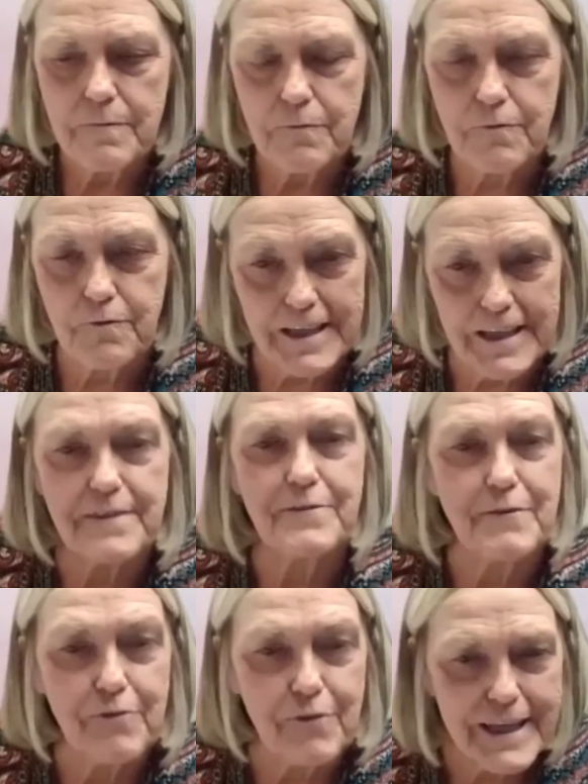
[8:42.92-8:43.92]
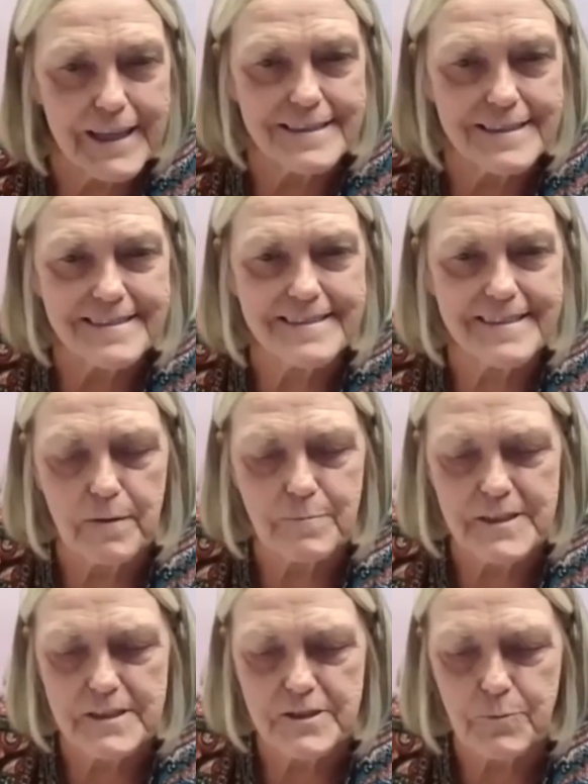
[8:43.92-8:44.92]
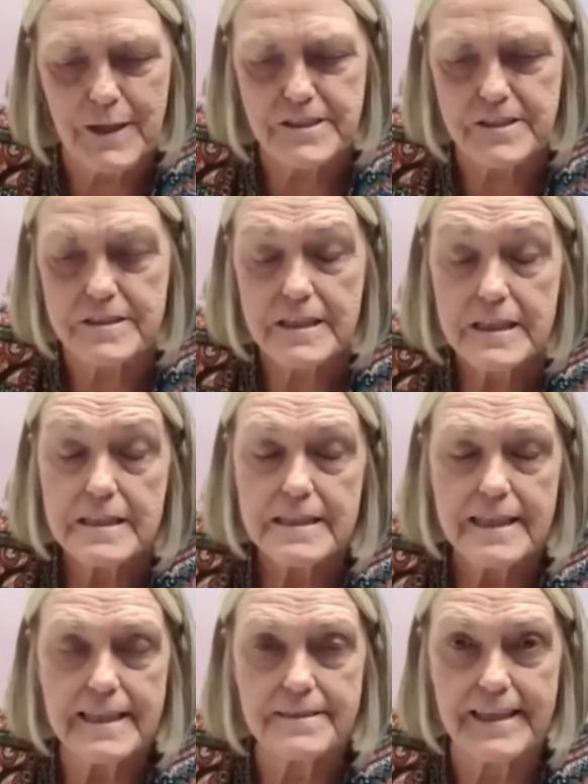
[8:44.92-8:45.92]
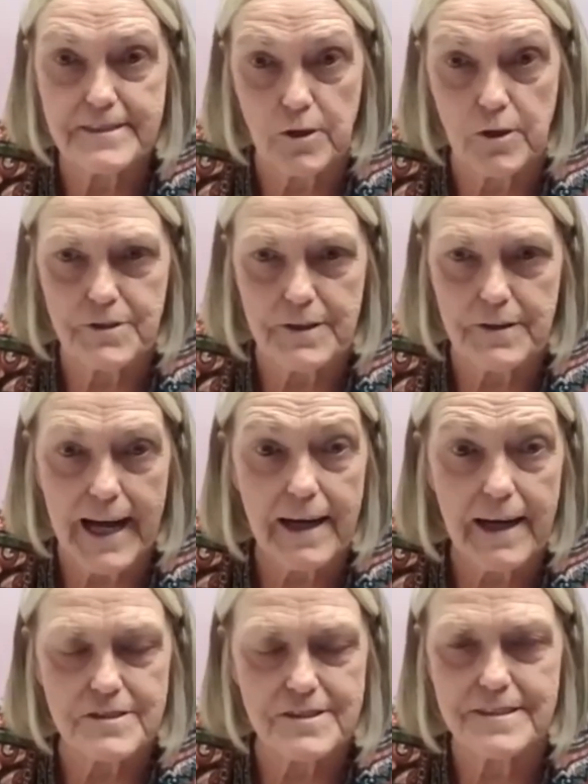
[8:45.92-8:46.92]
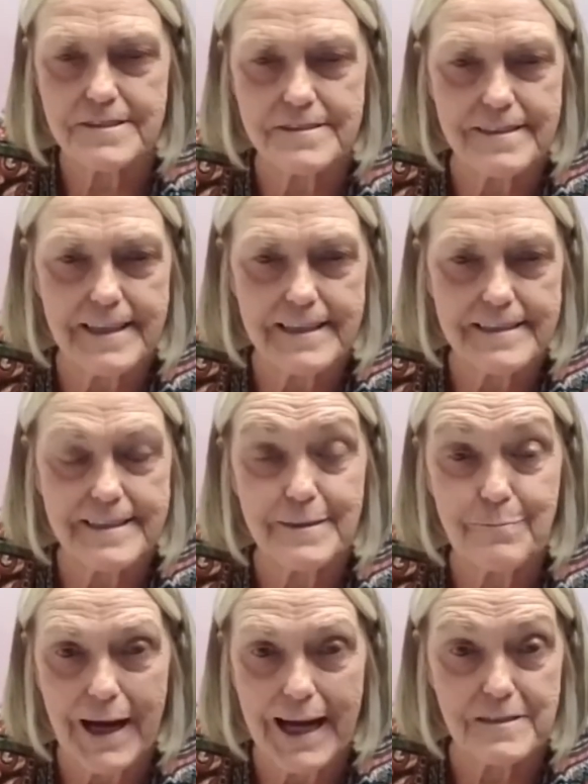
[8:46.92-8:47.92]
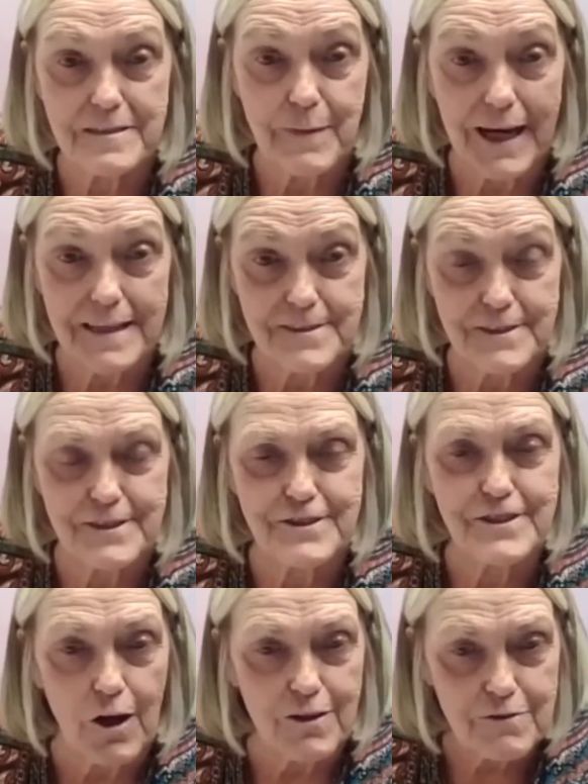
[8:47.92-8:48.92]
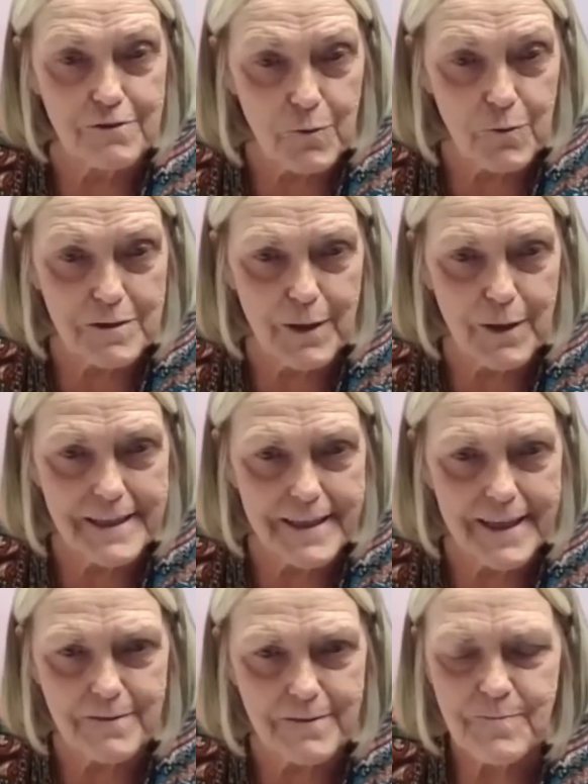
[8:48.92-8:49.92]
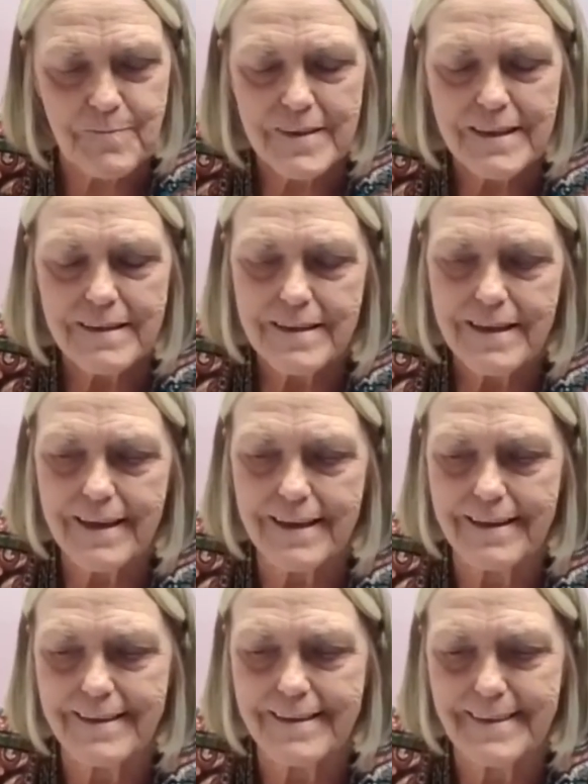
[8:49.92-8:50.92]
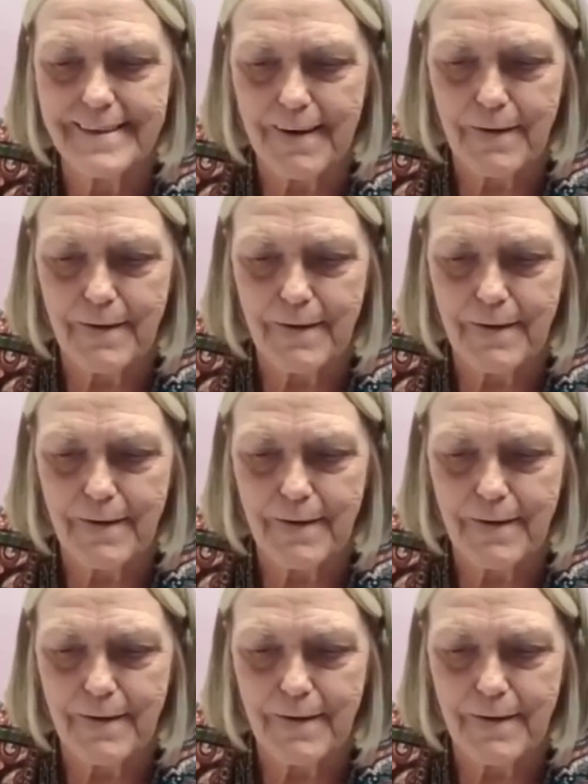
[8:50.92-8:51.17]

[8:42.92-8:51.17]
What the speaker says: friend of a friend type situation, and they sold their house because they could maximize the dollar for it right now. And